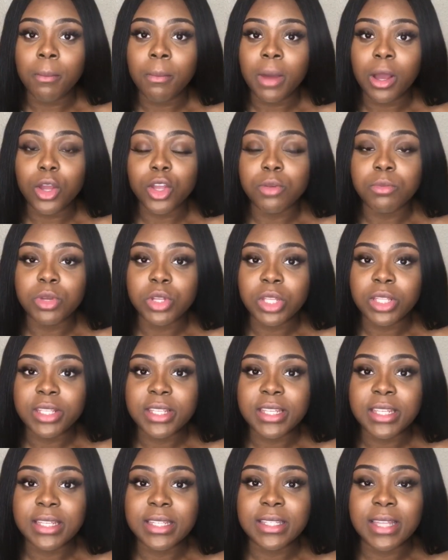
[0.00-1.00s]

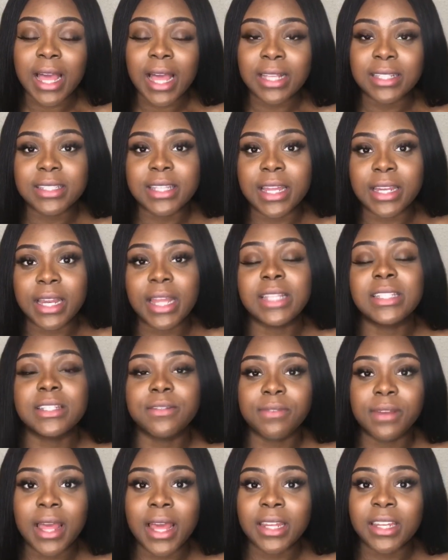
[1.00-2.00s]
communities as their native
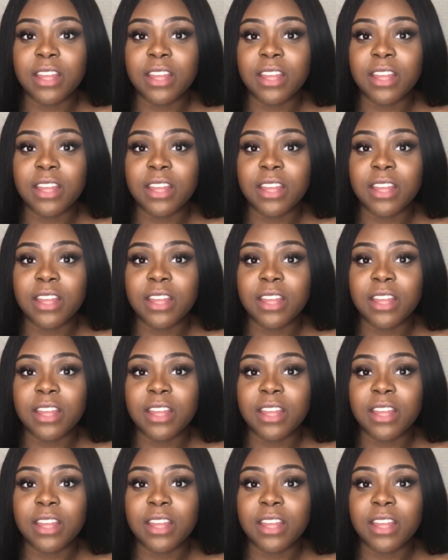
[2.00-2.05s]
land.